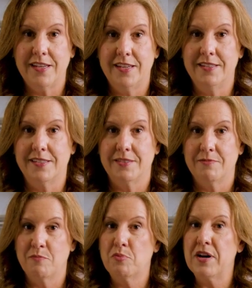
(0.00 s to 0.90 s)
is
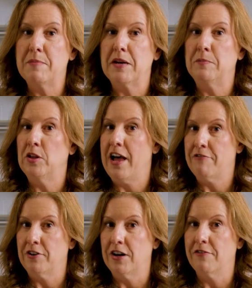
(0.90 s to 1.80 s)
pretty minimal
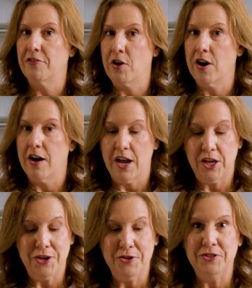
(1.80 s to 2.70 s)
effort for a
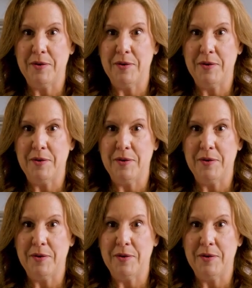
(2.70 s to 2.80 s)
huge